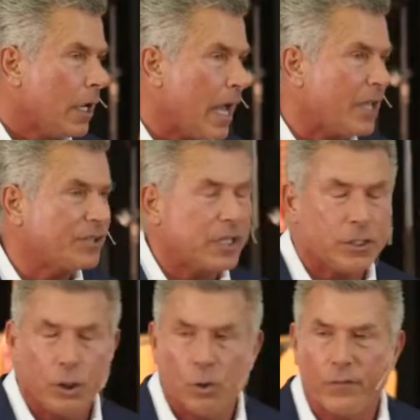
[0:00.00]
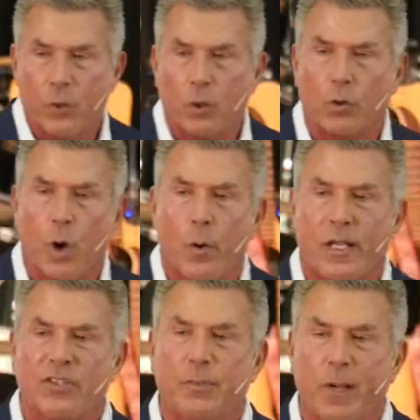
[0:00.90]
asking you if you're
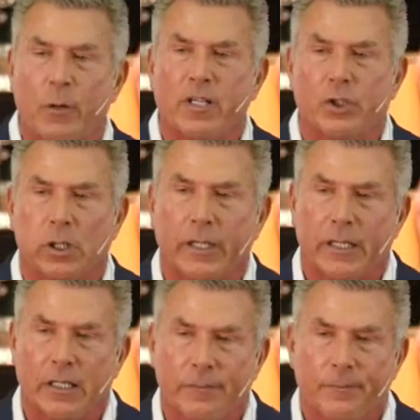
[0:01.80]
growing spiritually,